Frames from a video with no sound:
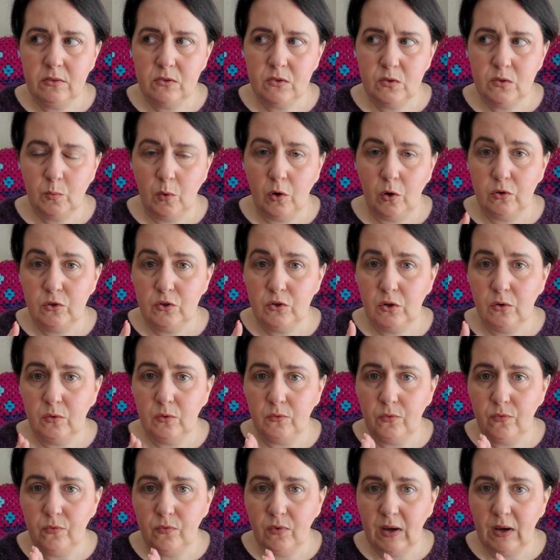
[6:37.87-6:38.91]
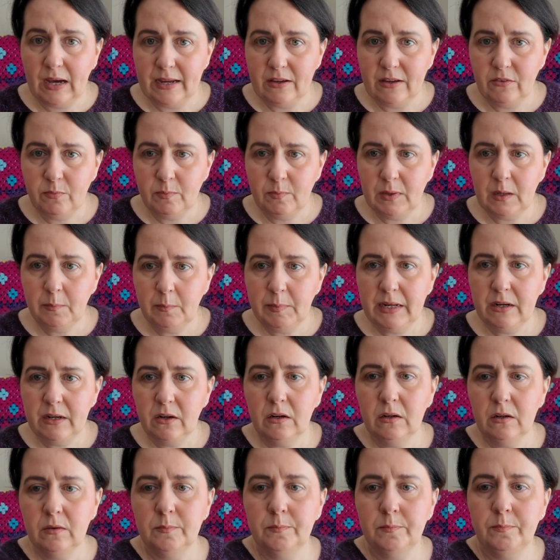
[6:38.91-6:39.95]
swatch on
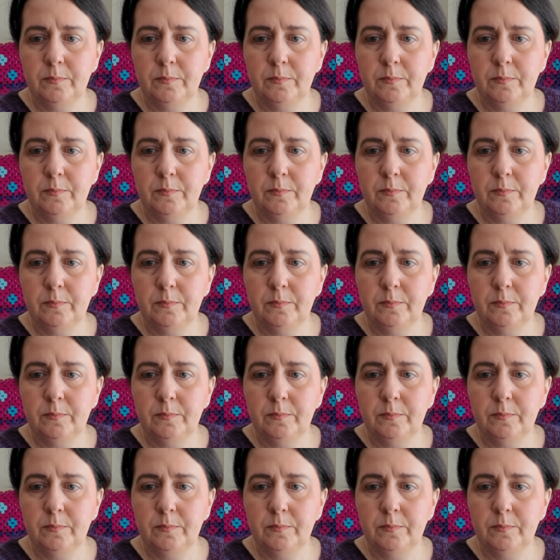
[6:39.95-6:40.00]
5mm.